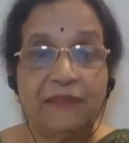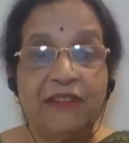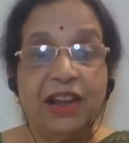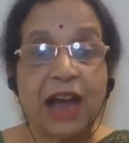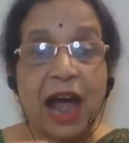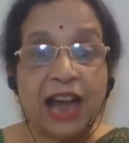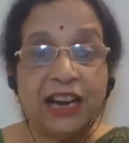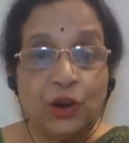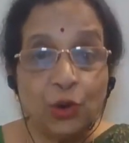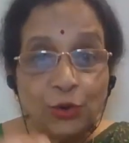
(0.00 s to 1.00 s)
when
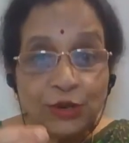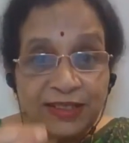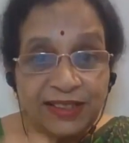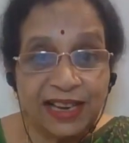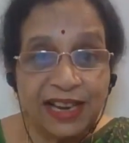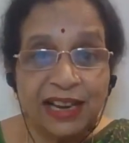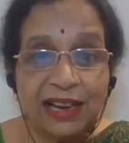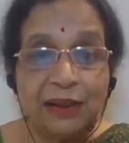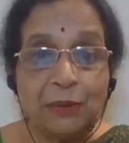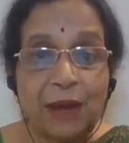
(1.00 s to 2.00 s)
I don't
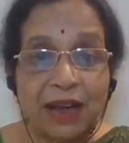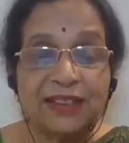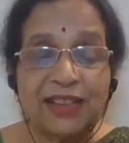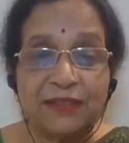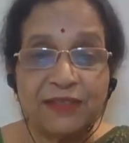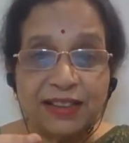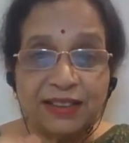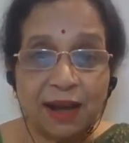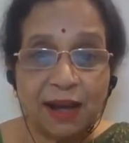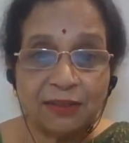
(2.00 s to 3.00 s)
see myself as
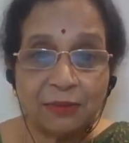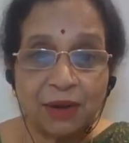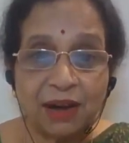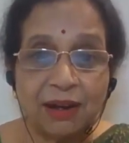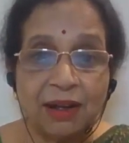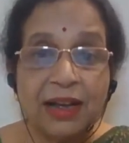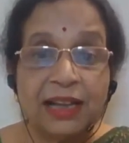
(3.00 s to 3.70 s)
the Atma,